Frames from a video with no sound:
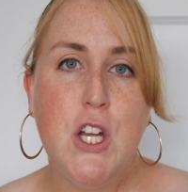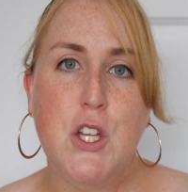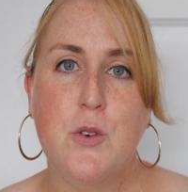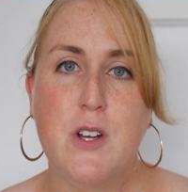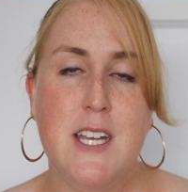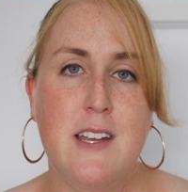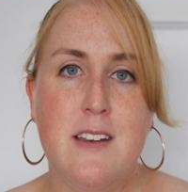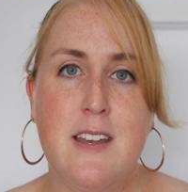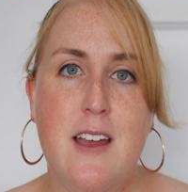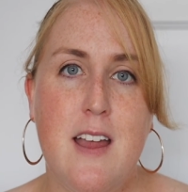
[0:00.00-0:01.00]
you're
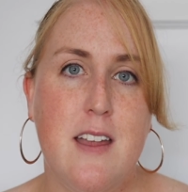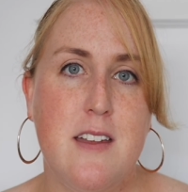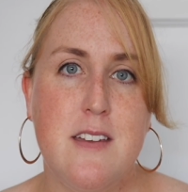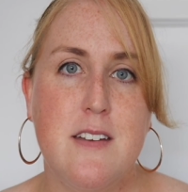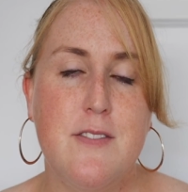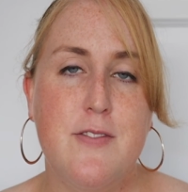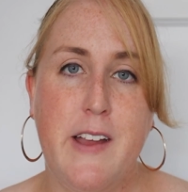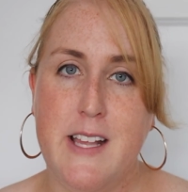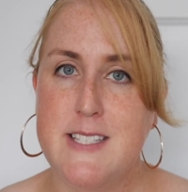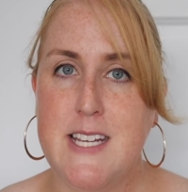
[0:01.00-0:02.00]
in a
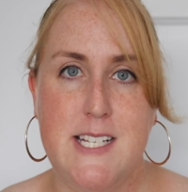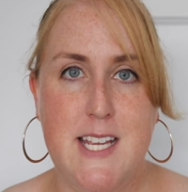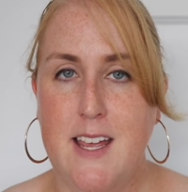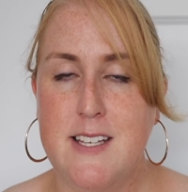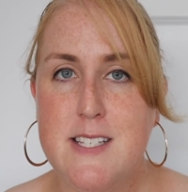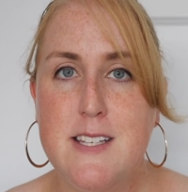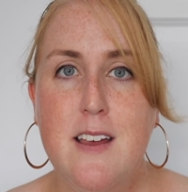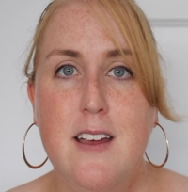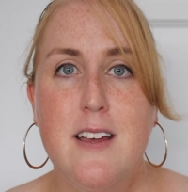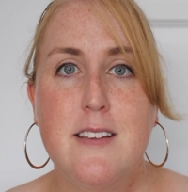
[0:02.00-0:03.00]
fancy tent
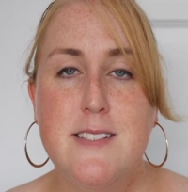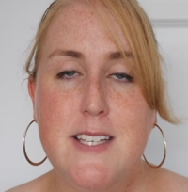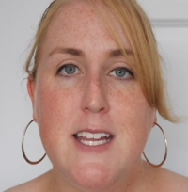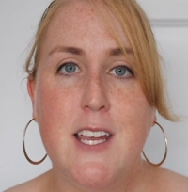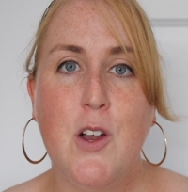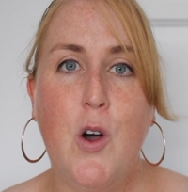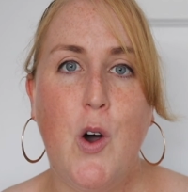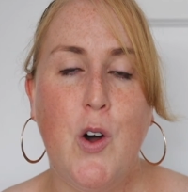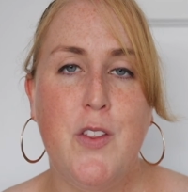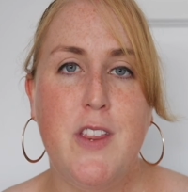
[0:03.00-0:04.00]
sitting
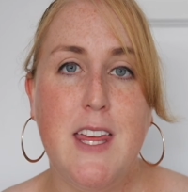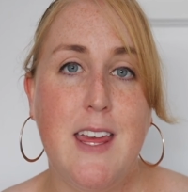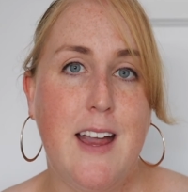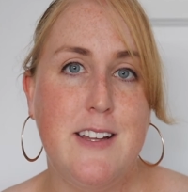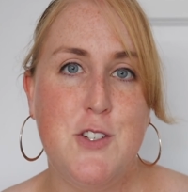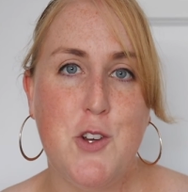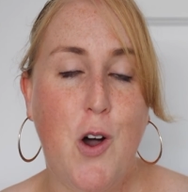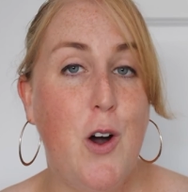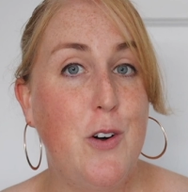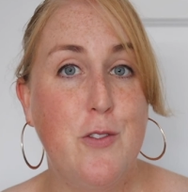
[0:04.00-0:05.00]
on the edge
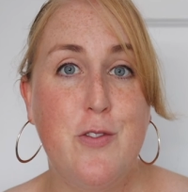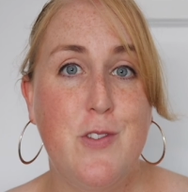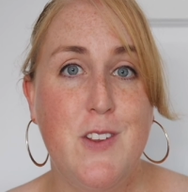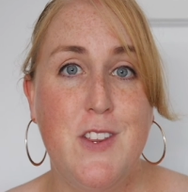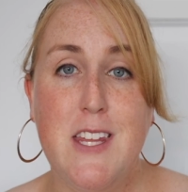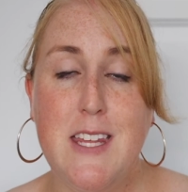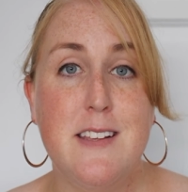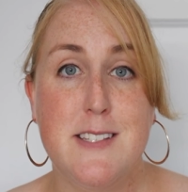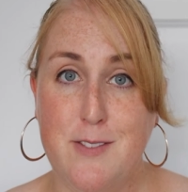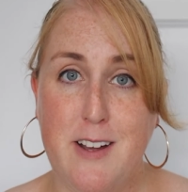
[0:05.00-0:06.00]
of
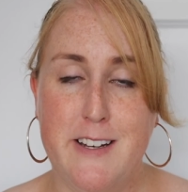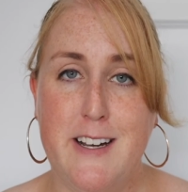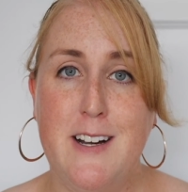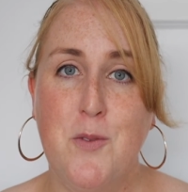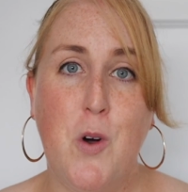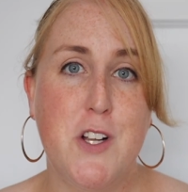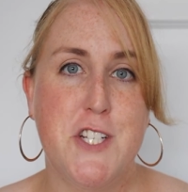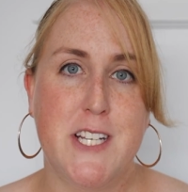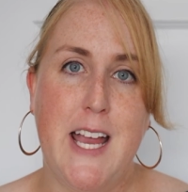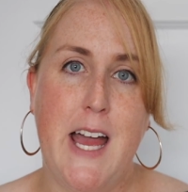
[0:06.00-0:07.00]
the savannah
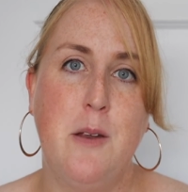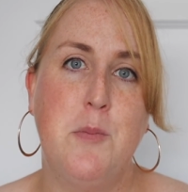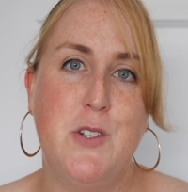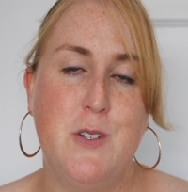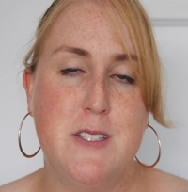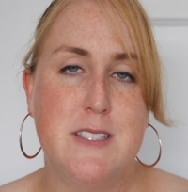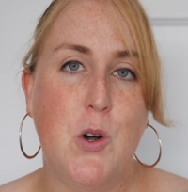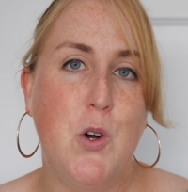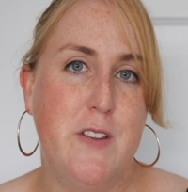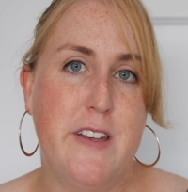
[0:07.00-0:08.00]
watching the animals
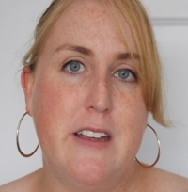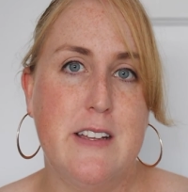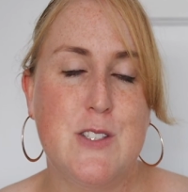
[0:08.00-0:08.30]
all day.